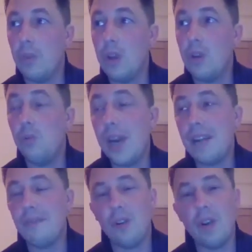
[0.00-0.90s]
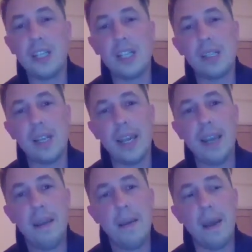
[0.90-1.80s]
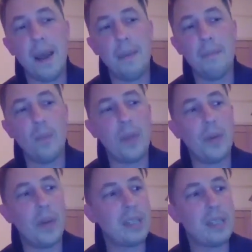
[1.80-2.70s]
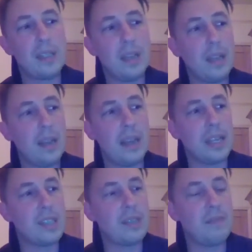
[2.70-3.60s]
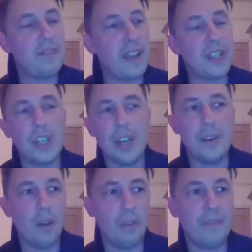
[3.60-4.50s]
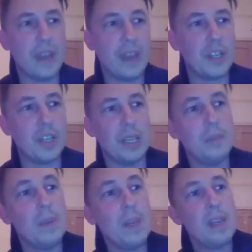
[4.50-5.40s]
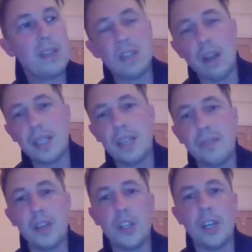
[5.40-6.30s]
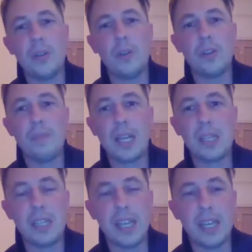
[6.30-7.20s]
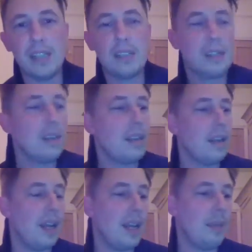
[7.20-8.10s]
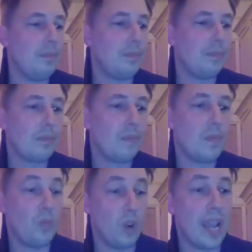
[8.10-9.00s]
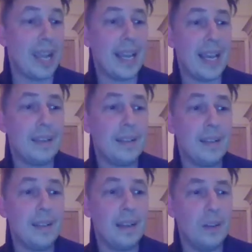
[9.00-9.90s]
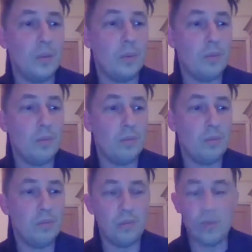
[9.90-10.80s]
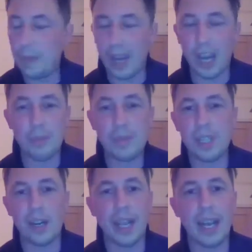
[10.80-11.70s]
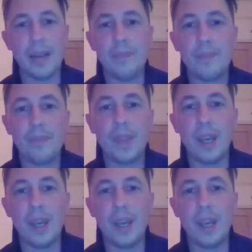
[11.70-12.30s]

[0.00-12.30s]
Read voraciously, whether it's fiction, non-fiction, scientific journals, magazines. Write again, rip it up, start again.